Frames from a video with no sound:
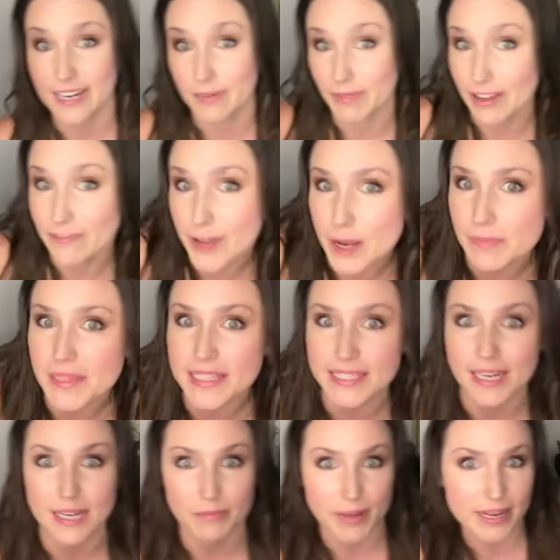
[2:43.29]
and my family
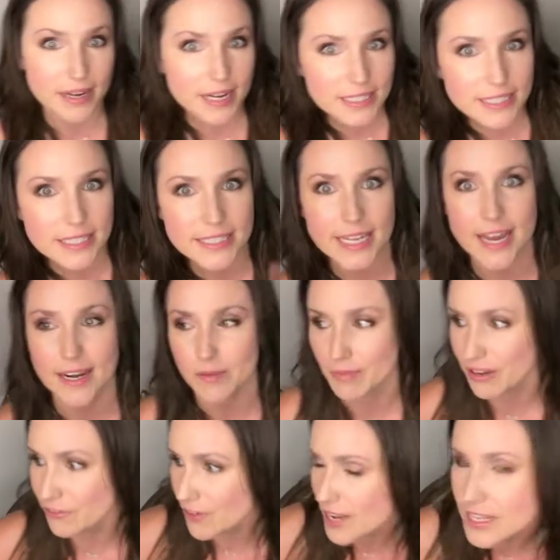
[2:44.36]
said, and my cousin said, and
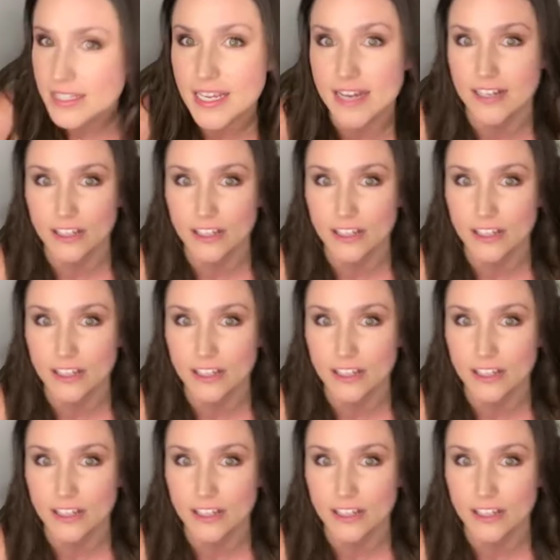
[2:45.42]
my friend said,